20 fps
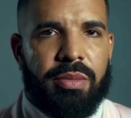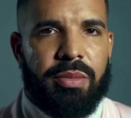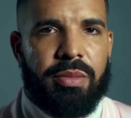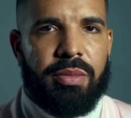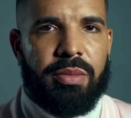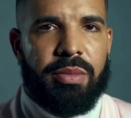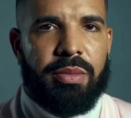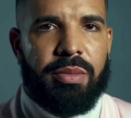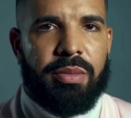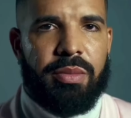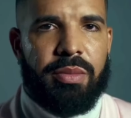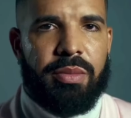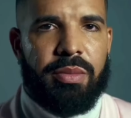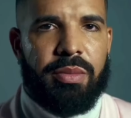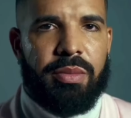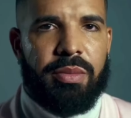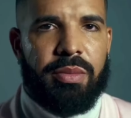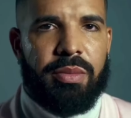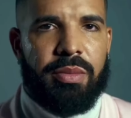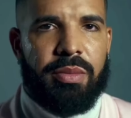
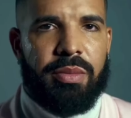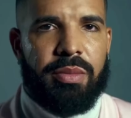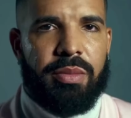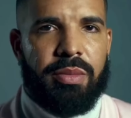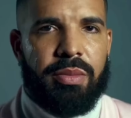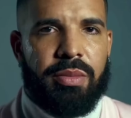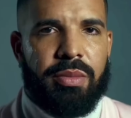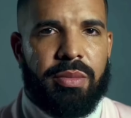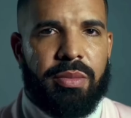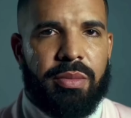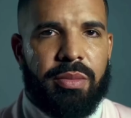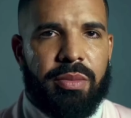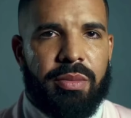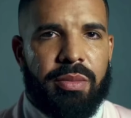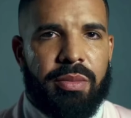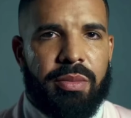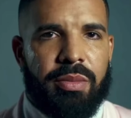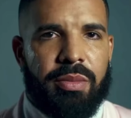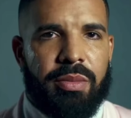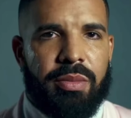
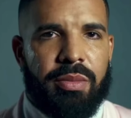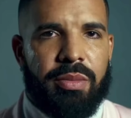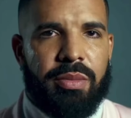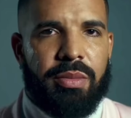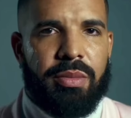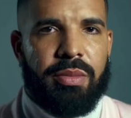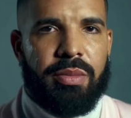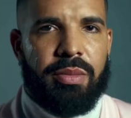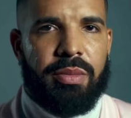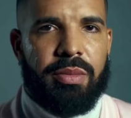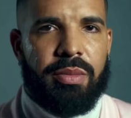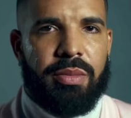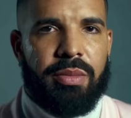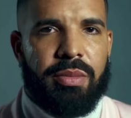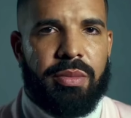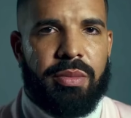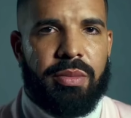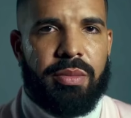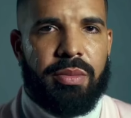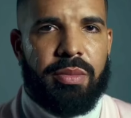
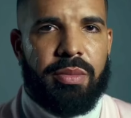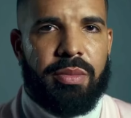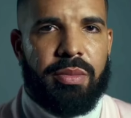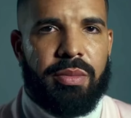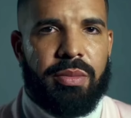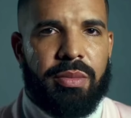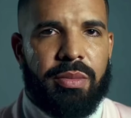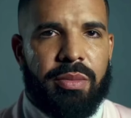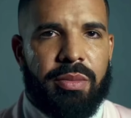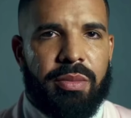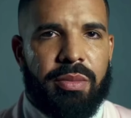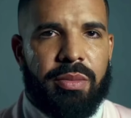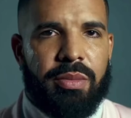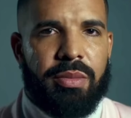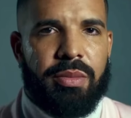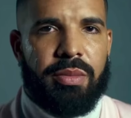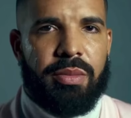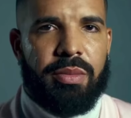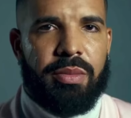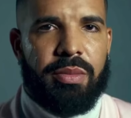
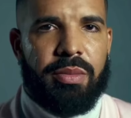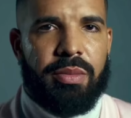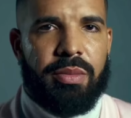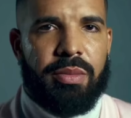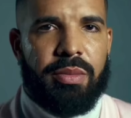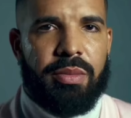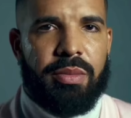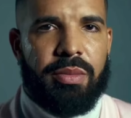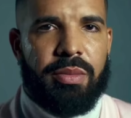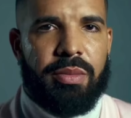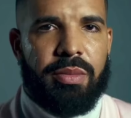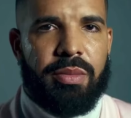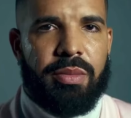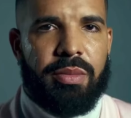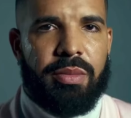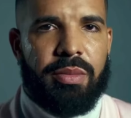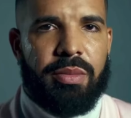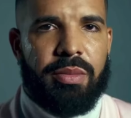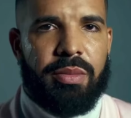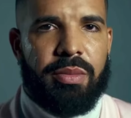
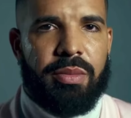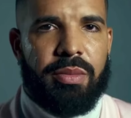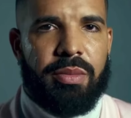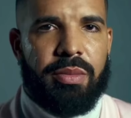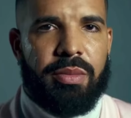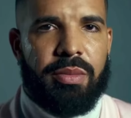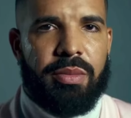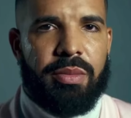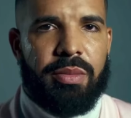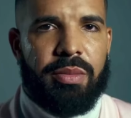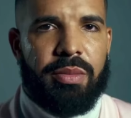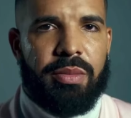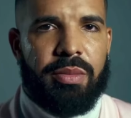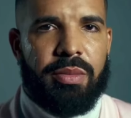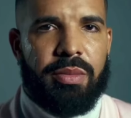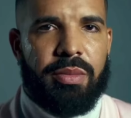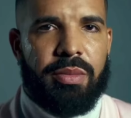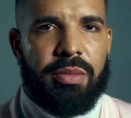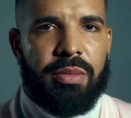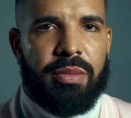
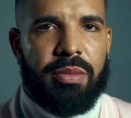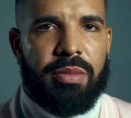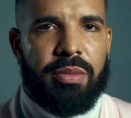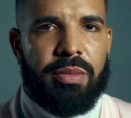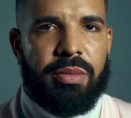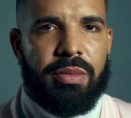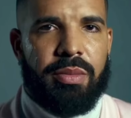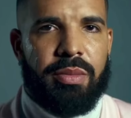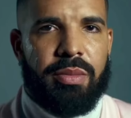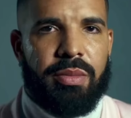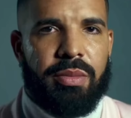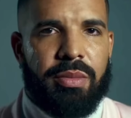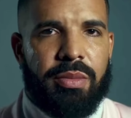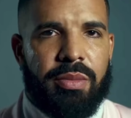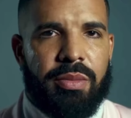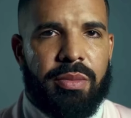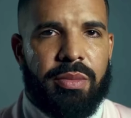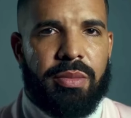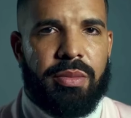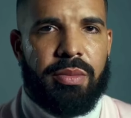
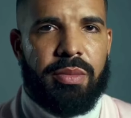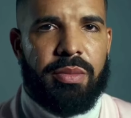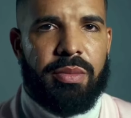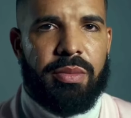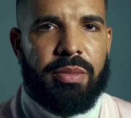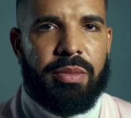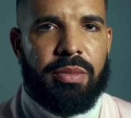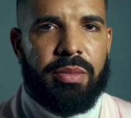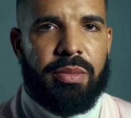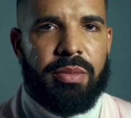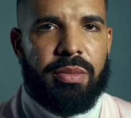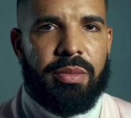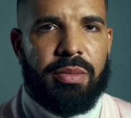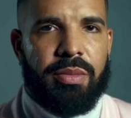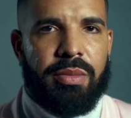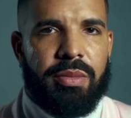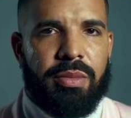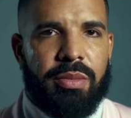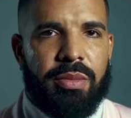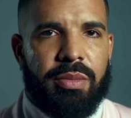[no speech]